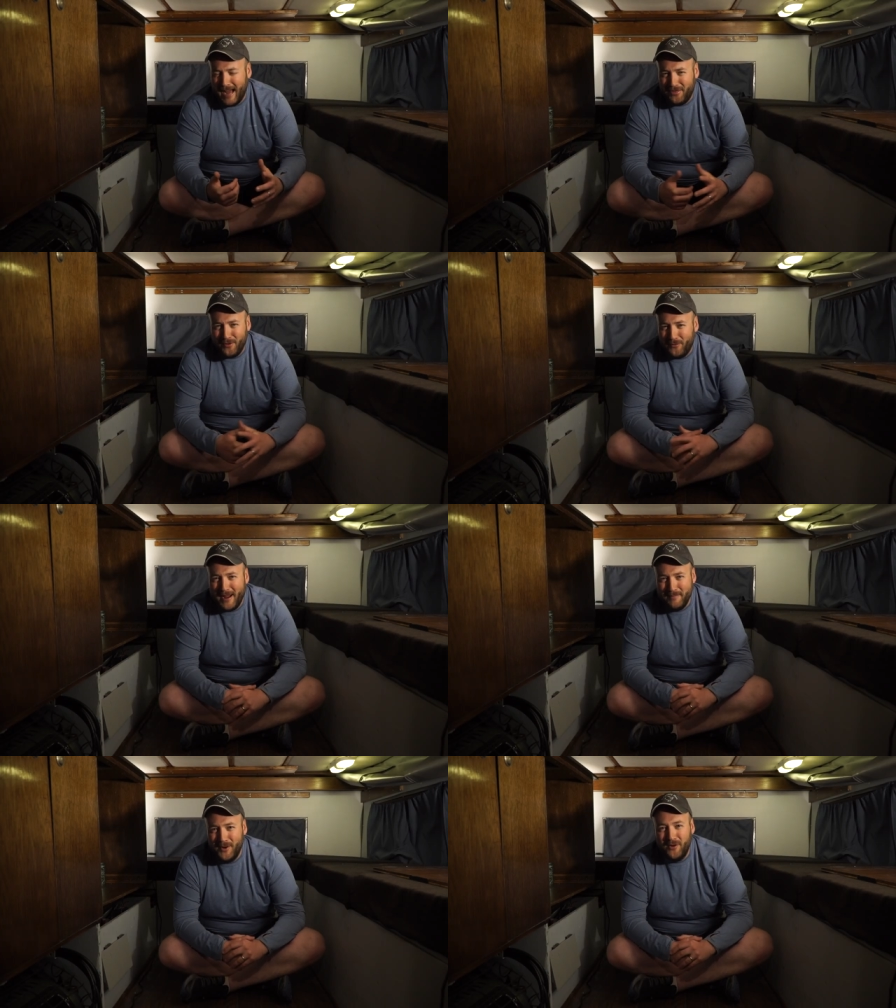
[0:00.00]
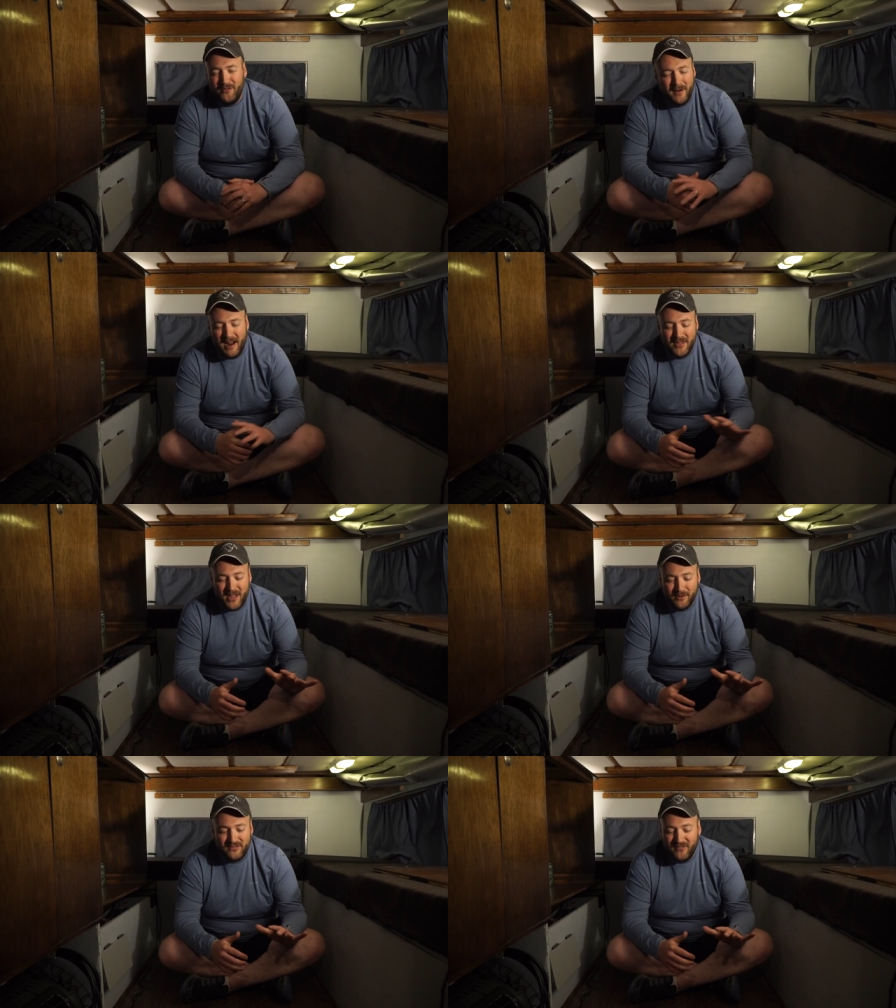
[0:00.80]
not the right move, but
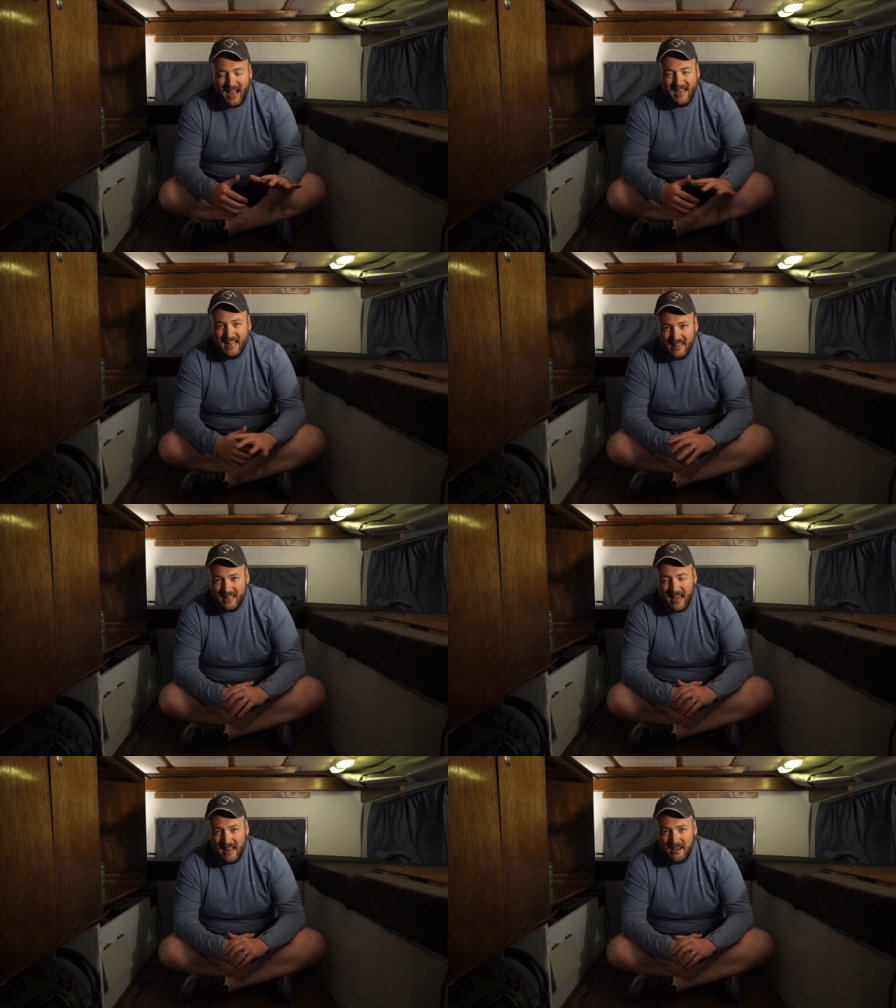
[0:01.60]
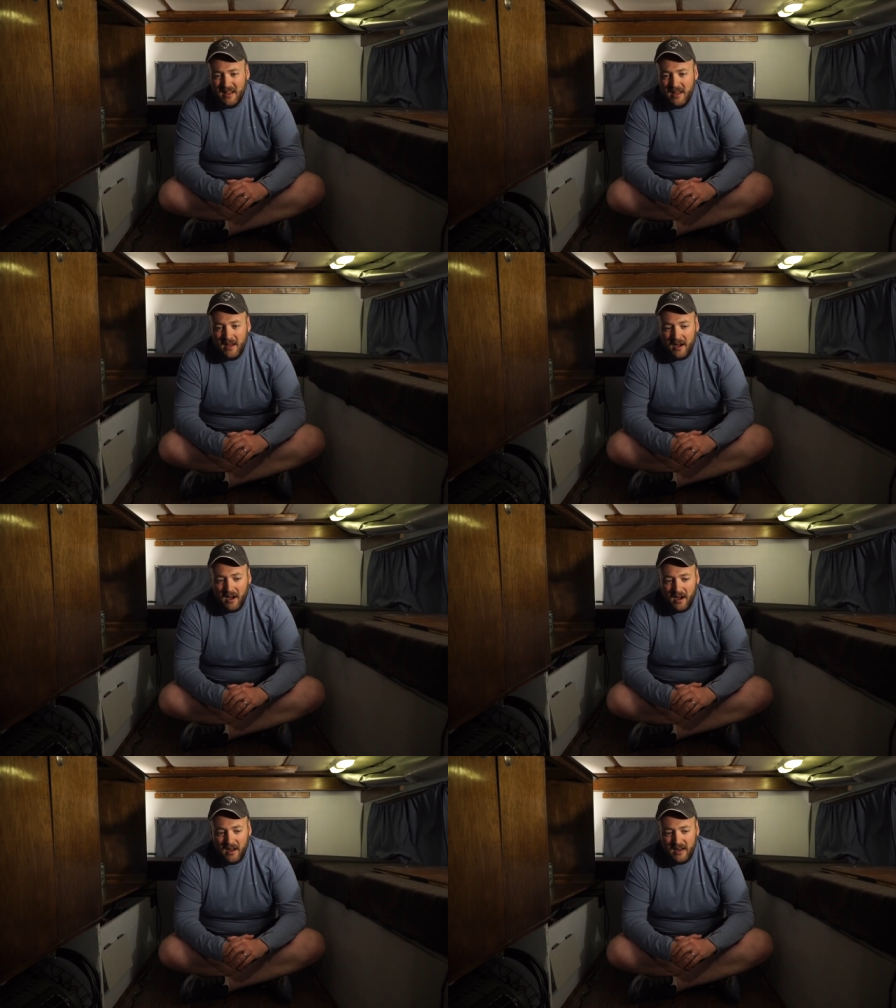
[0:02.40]
everything was fine in the end.
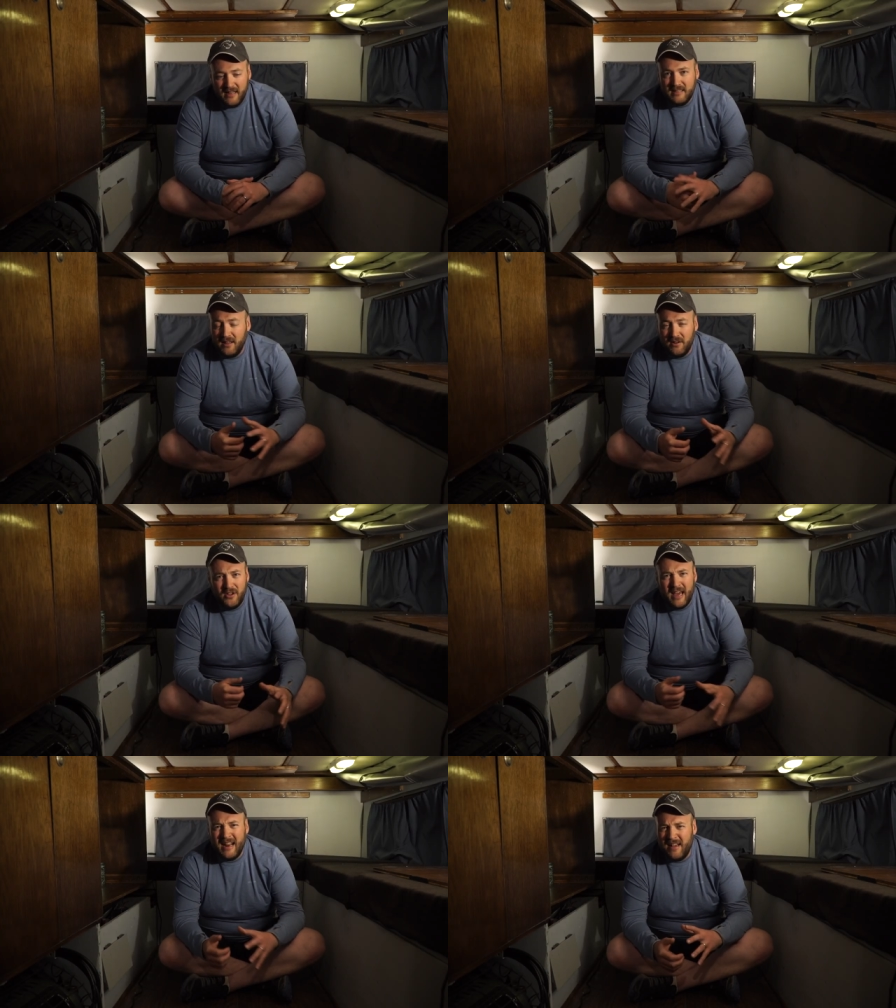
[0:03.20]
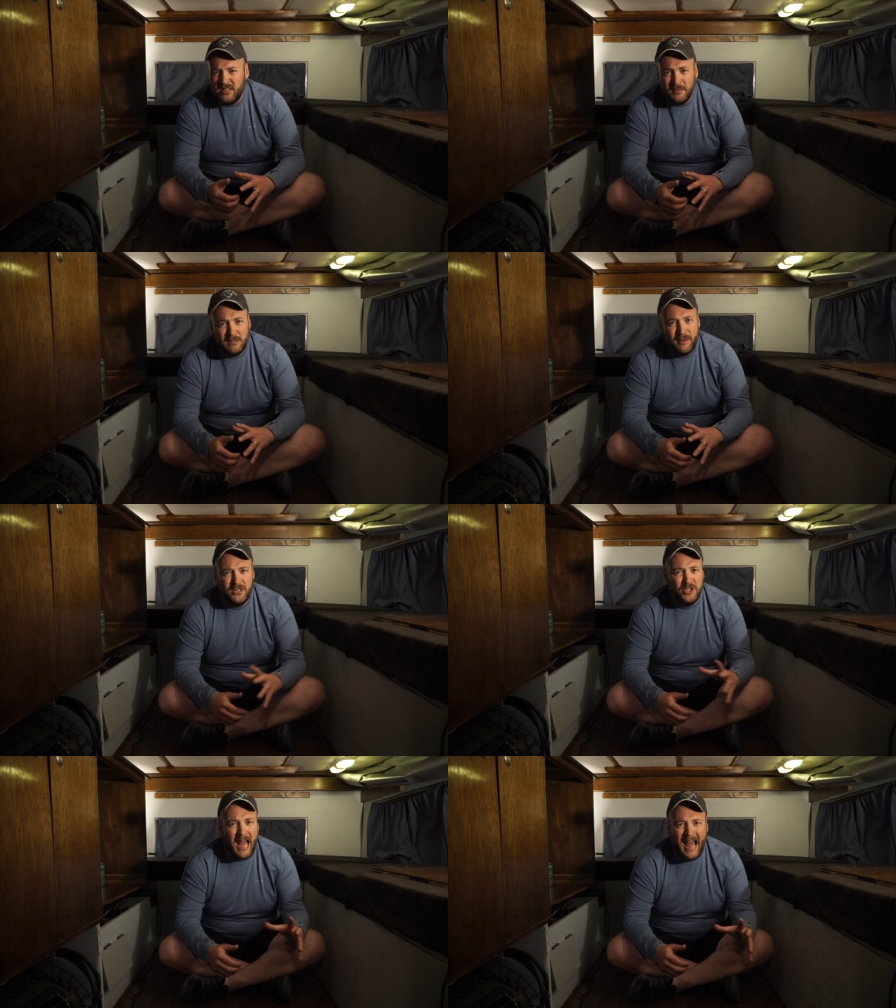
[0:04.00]
Uh, it is a little, you gotta have some spare
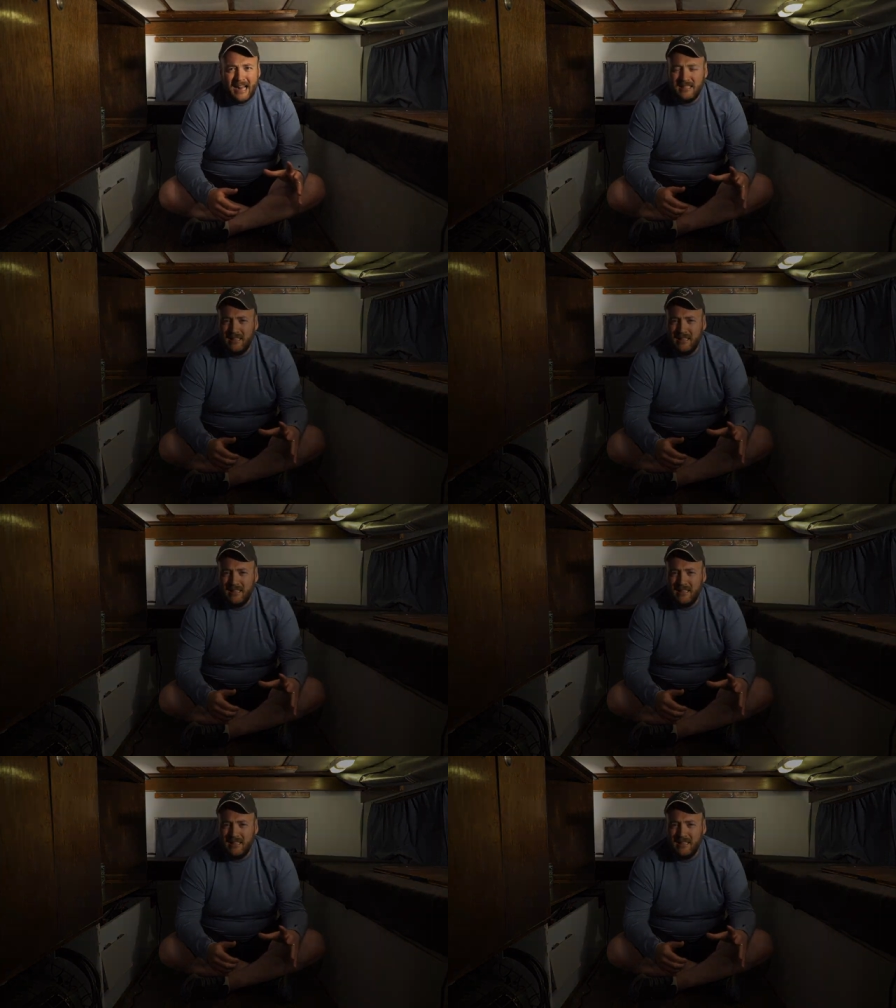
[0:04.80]
jacks